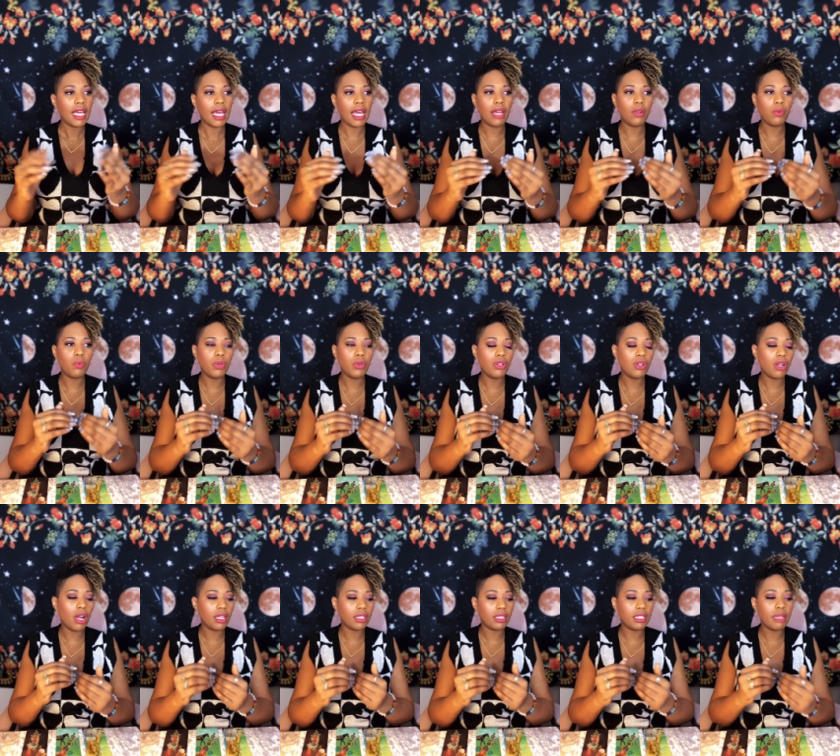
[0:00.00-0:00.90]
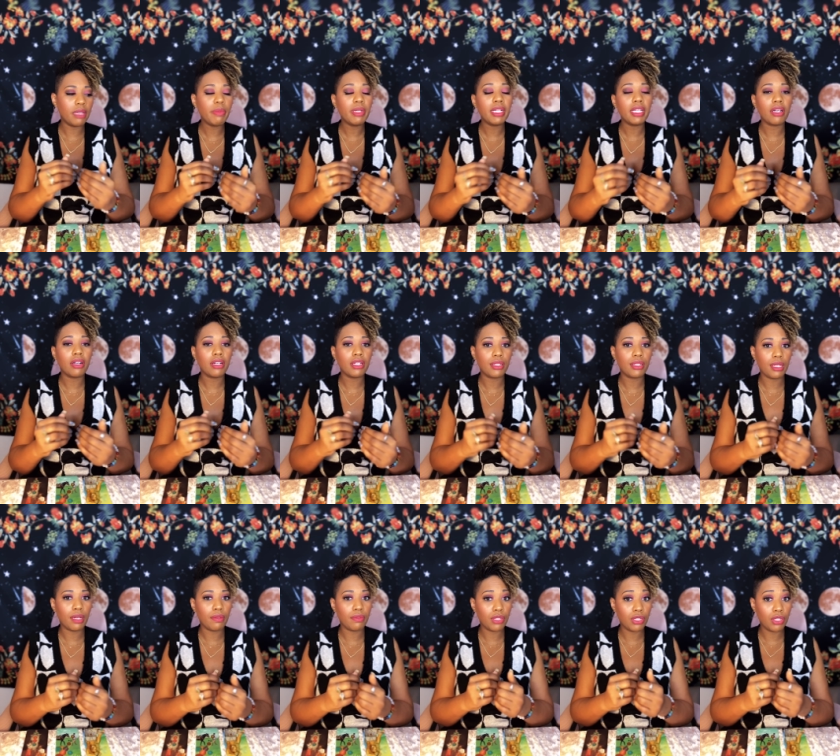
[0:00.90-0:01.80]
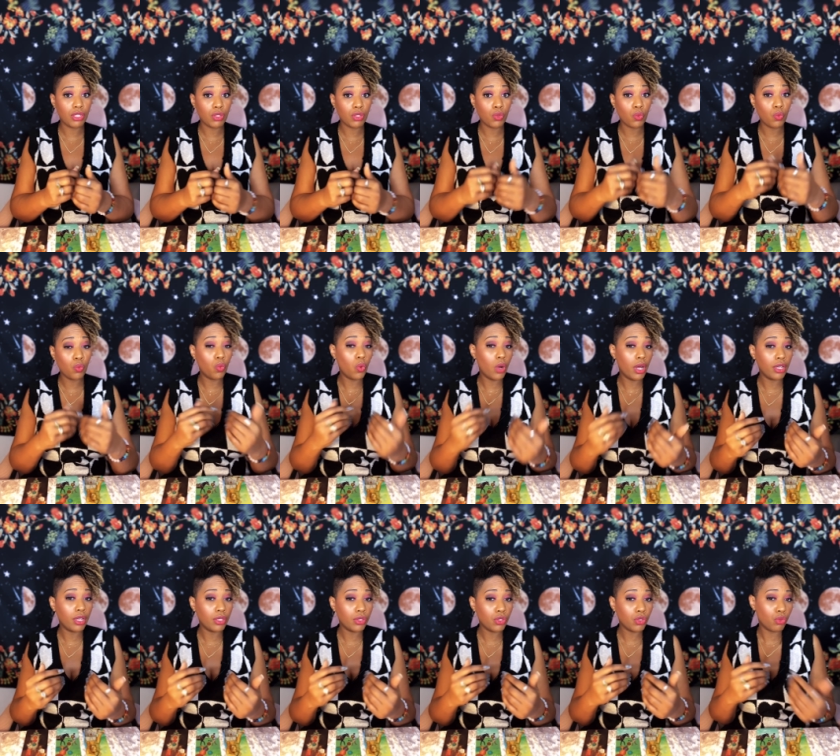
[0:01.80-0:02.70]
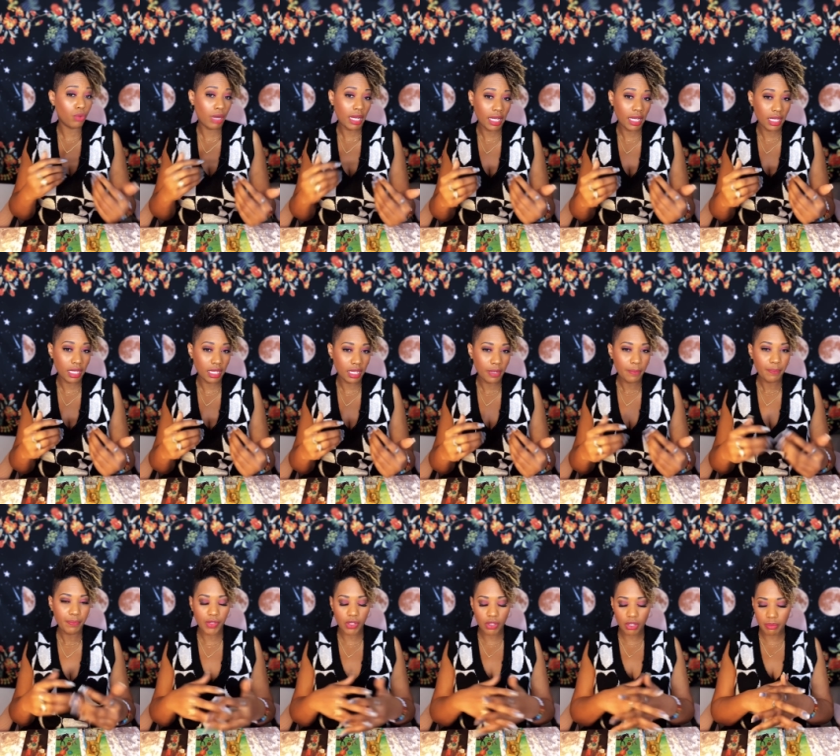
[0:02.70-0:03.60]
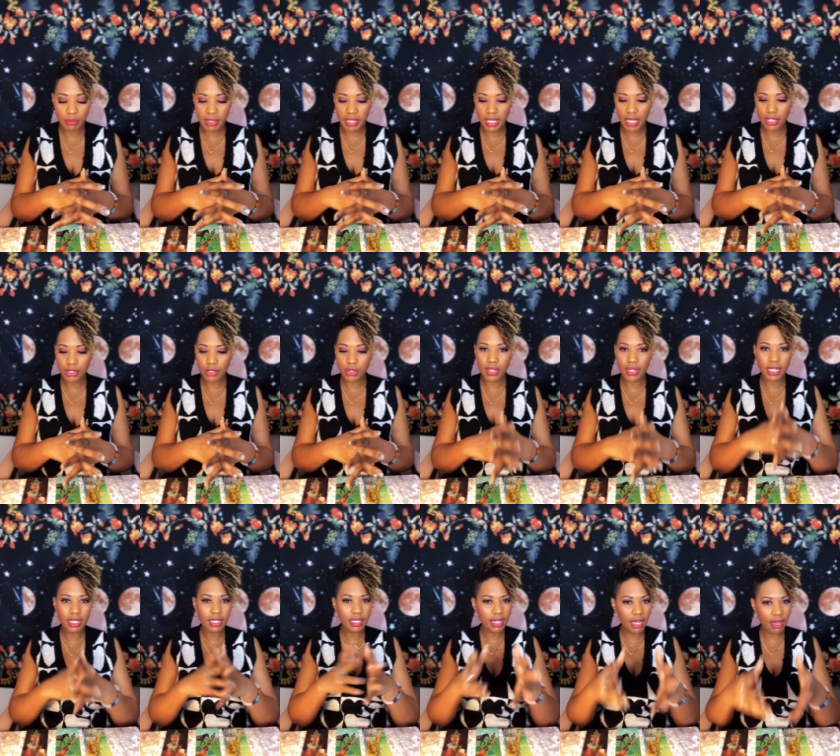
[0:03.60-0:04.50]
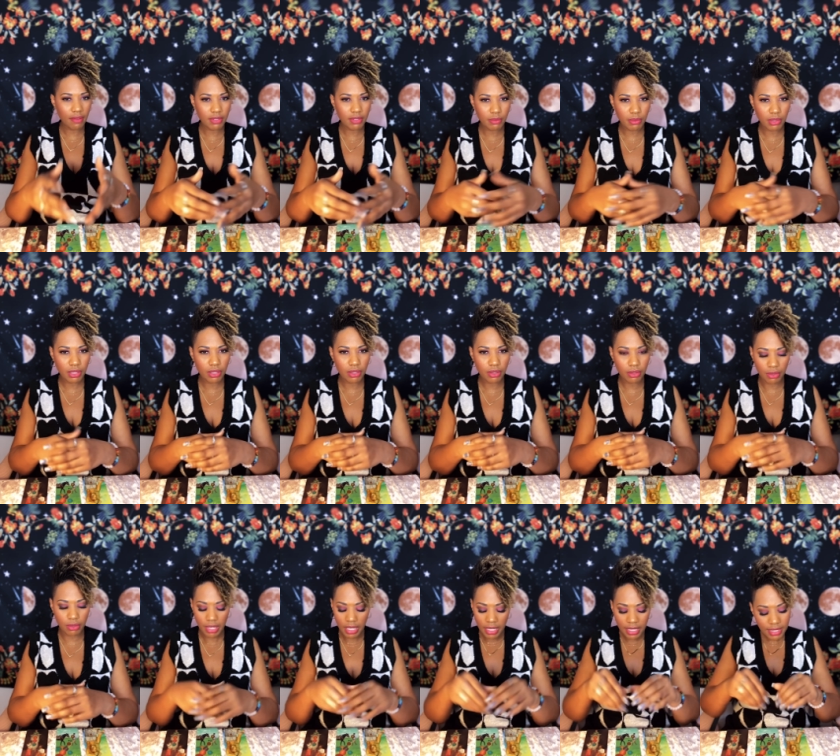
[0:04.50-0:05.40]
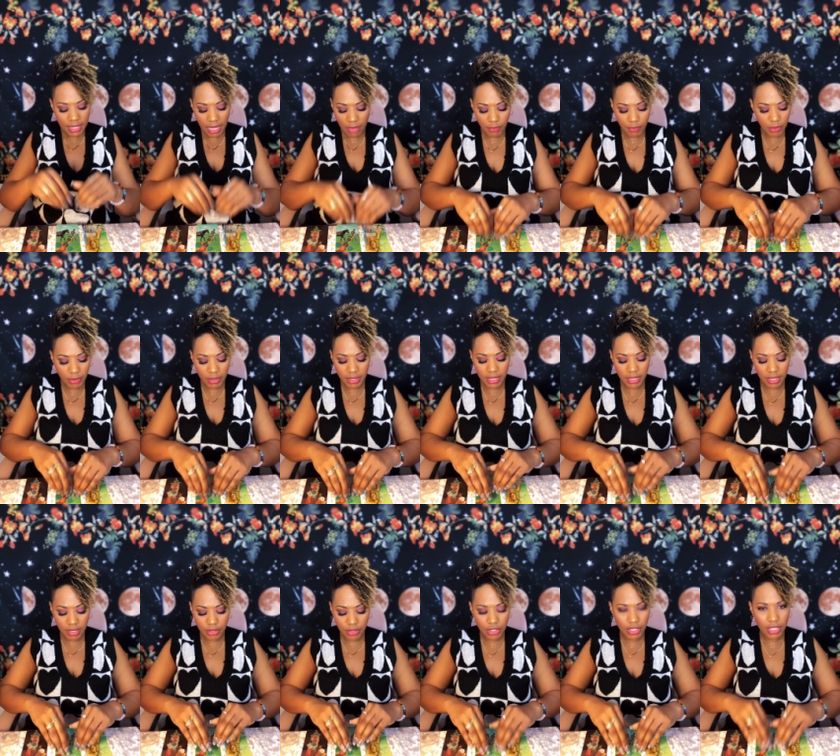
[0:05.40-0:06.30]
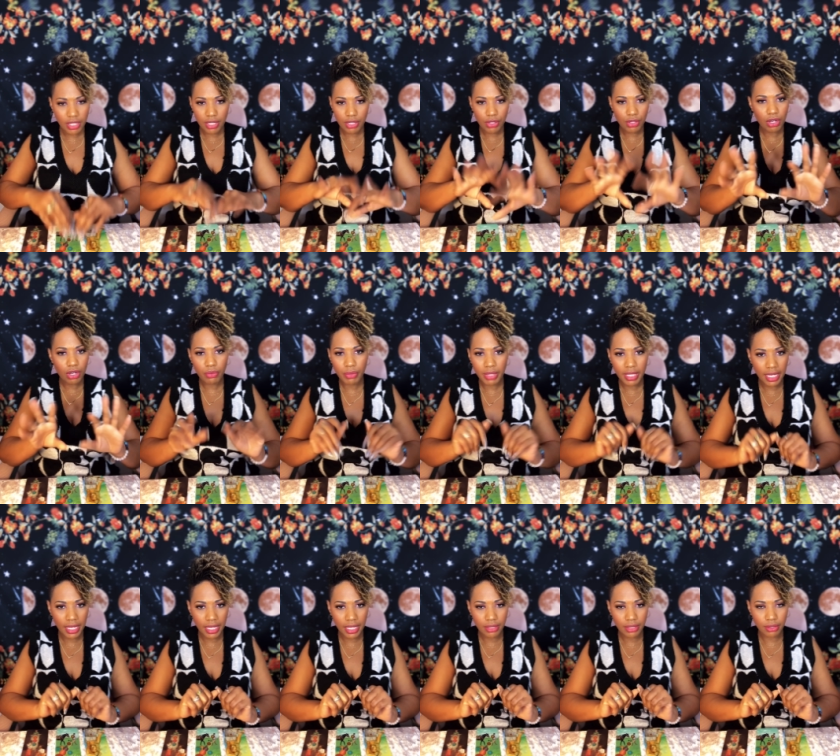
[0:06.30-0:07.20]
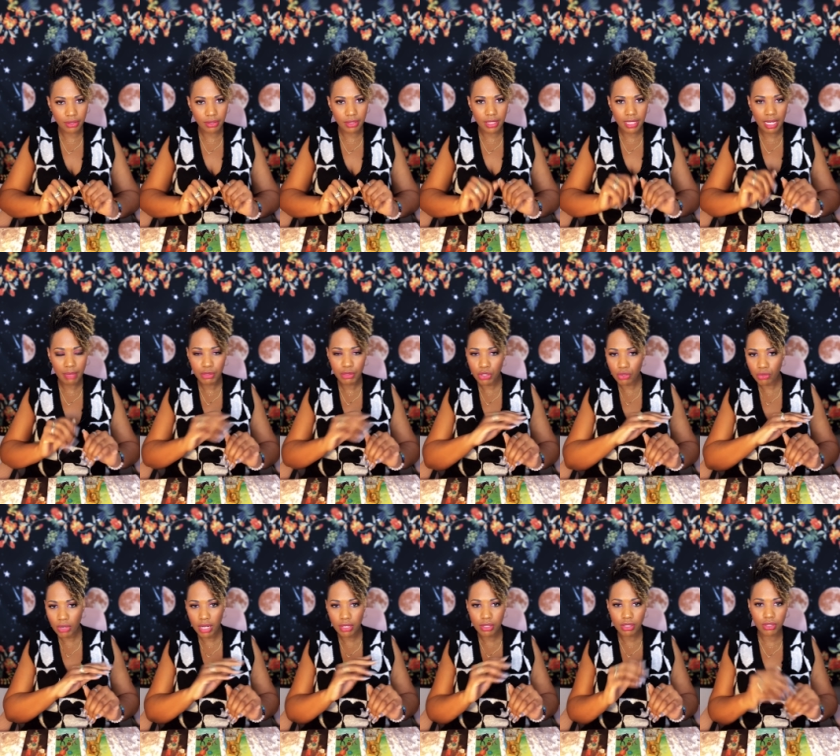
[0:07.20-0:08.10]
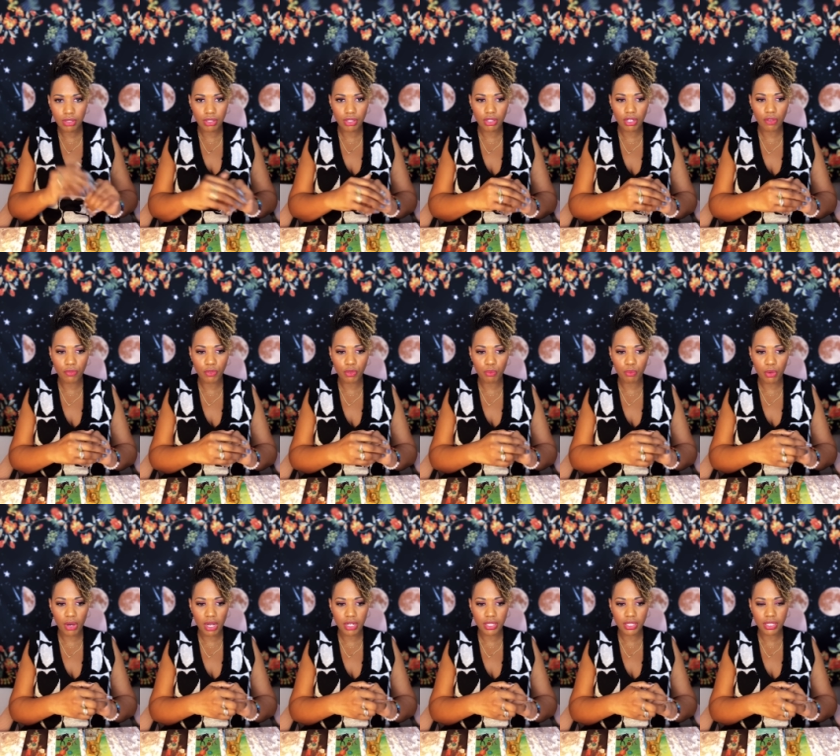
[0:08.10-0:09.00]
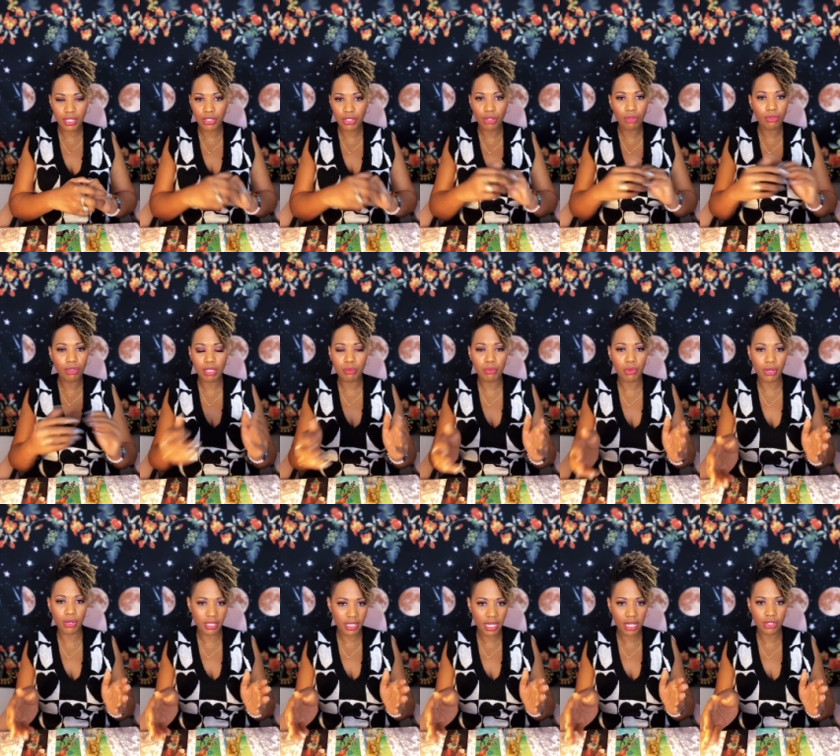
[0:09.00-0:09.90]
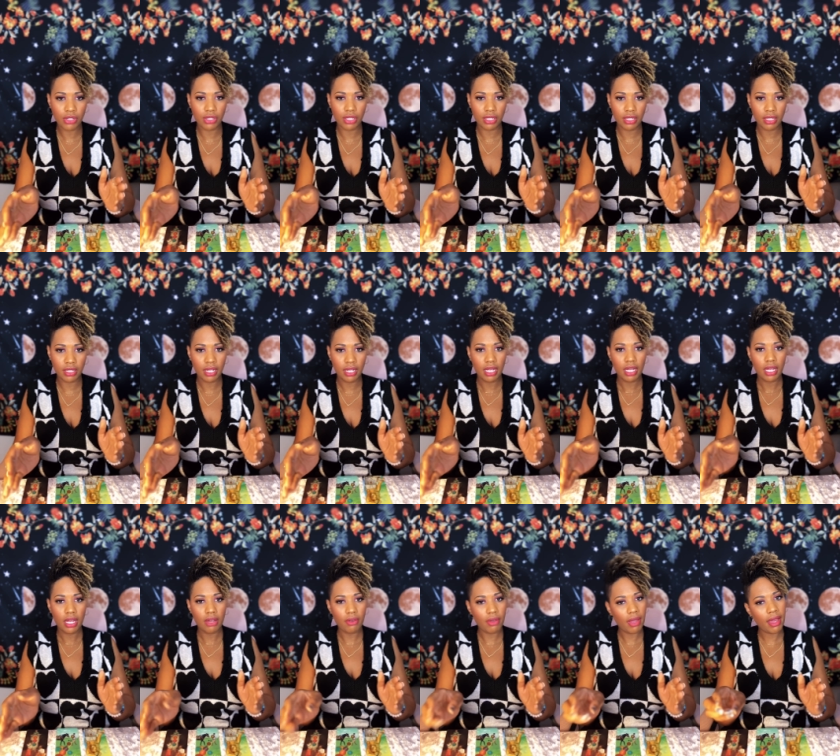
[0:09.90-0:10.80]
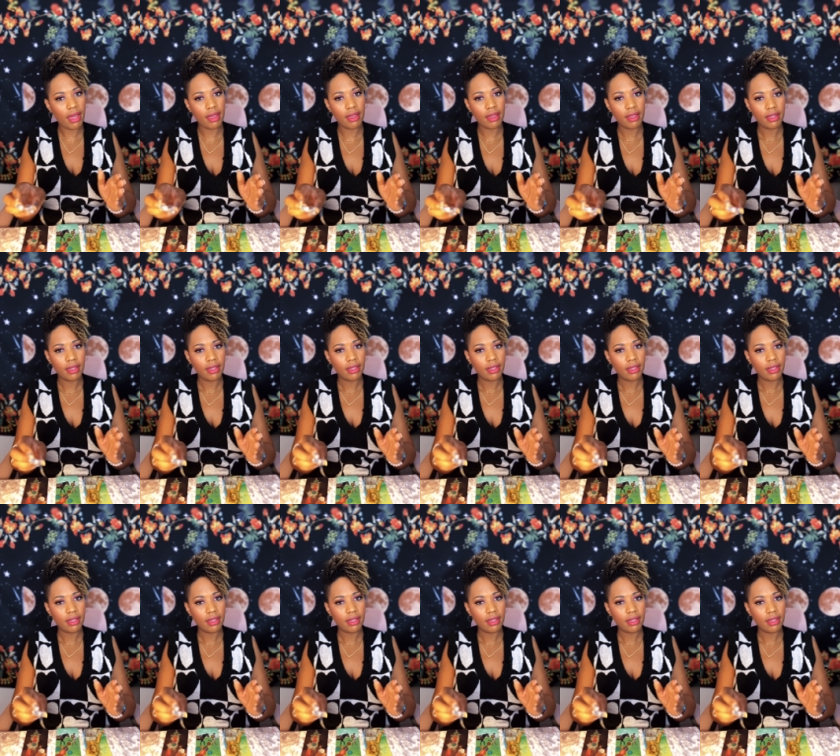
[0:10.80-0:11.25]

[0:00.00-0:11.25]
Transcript: and we're not limiting ourselves to just one trade. You know what I'm saying? So that doesn't have to be you. Stop focusing on shit that's already handled. Stop distracting yourself with projects that don't need more attention. Okay?